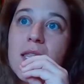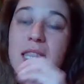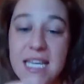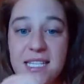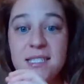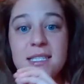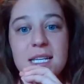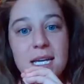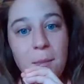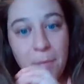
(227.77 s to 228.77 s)

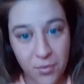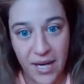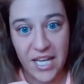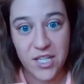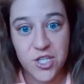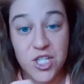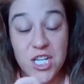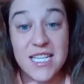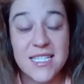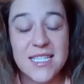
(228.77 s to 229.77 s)
This
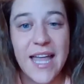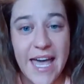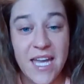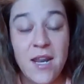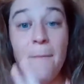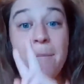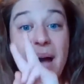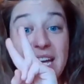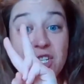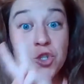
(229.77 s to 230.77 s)
branch is led
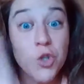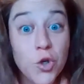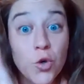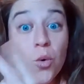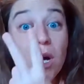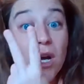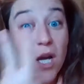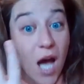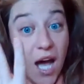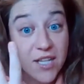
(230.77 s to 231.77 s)
by two
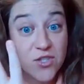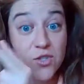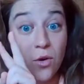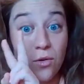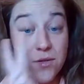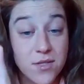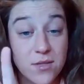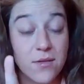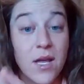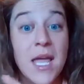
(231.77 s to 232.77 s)

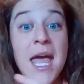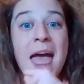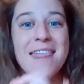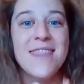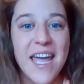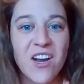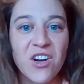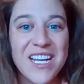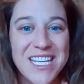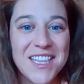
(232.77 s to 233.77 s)
consuls. They
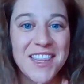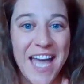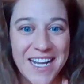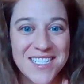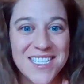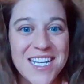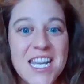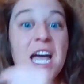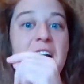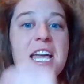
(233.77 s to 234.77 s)
are
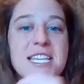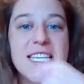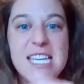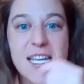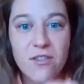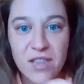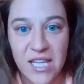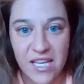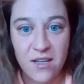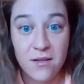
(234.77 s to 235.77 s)
elected
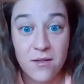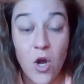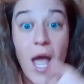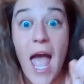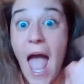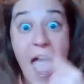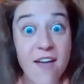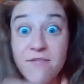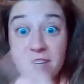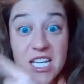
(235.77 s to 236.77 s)
yearly,
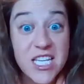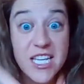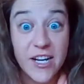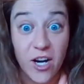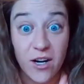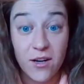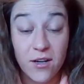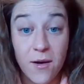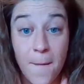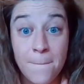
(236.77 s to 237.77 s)
every year.
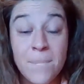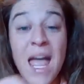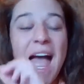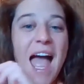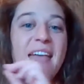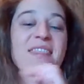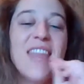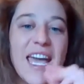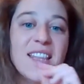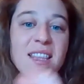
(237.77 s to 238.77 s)

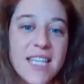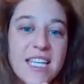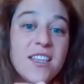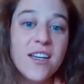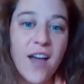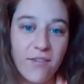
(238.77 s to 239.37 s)
And they lead the